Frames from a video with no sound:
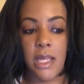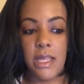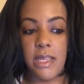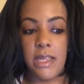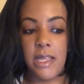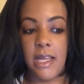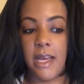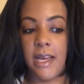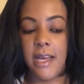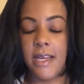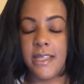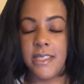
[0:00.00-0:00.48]

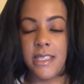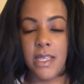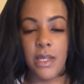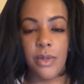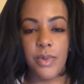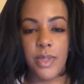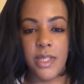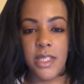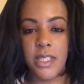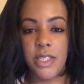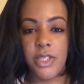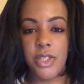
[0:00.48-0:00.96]
like I said,
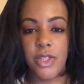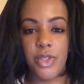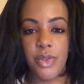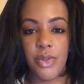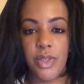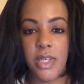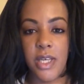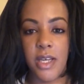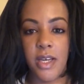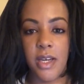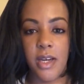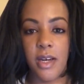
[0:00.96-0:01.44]
with this new
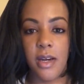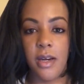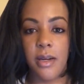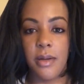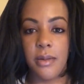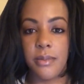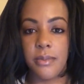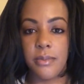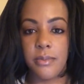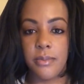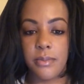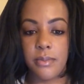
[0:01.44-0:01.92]
year,
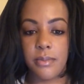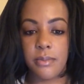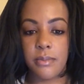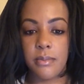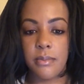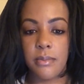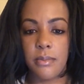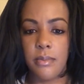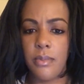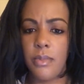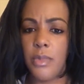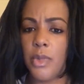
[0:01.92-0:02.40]

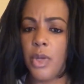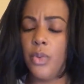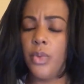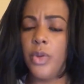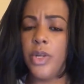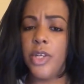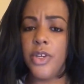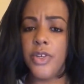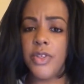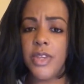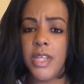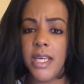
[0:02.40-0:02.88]

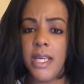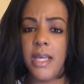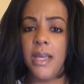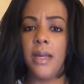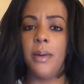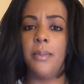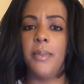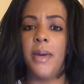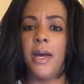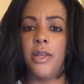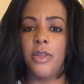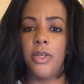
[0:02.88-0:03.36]
when you're
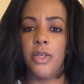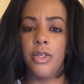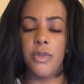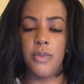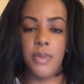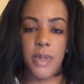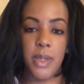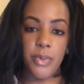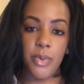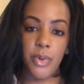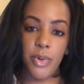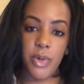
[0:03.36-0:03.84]
thinking about those
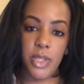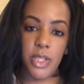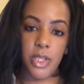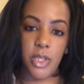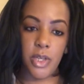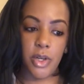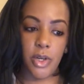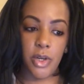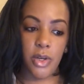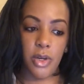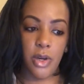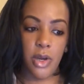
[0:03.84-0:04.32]
people in
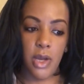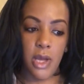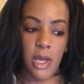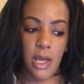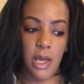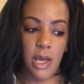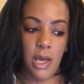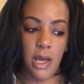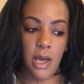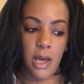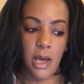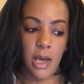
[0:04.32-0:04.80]
your
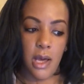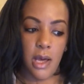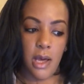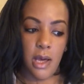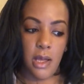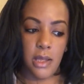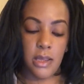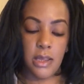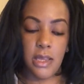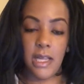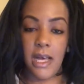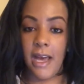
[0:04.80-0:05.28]

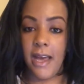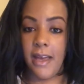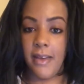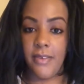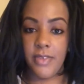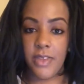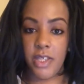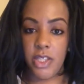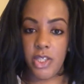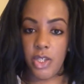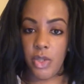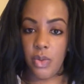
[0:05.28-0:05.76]

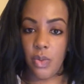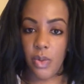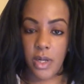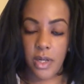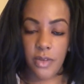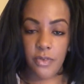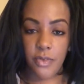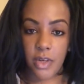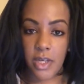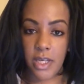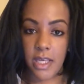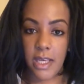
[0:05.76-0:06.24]
life that you want
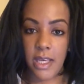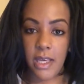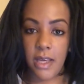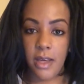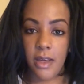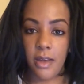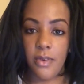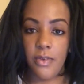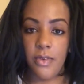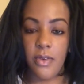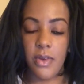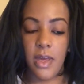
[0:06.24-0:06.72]
to
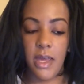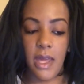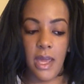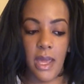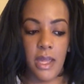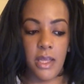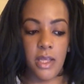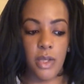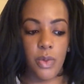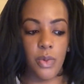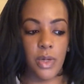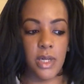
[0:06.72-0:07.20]
forgive
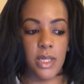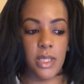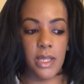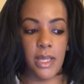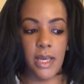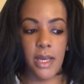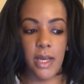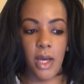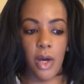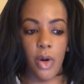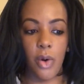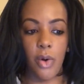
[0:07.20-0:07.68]
and you want to
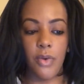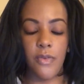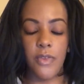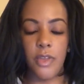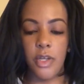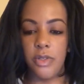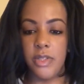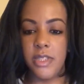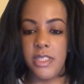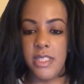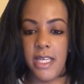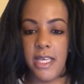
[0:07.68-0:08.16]
let go of
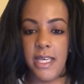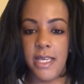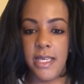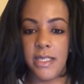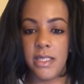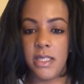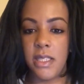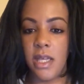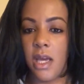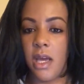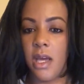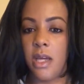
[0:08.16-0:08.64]
those
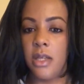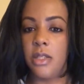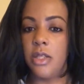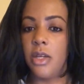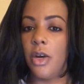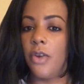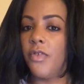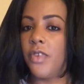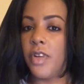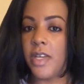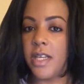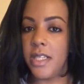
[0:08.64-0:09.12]
things,
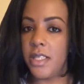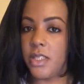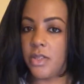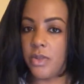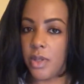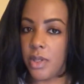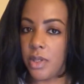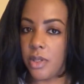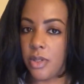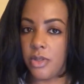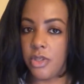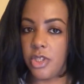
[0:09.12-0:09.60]
don't forget to
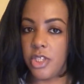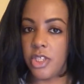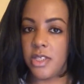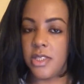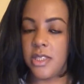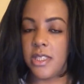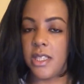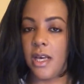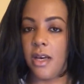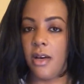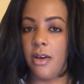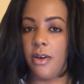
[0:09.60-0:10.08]
include
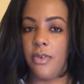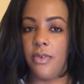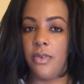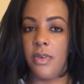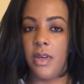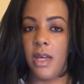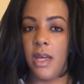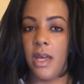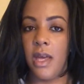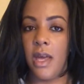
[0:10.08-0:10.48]
yourself.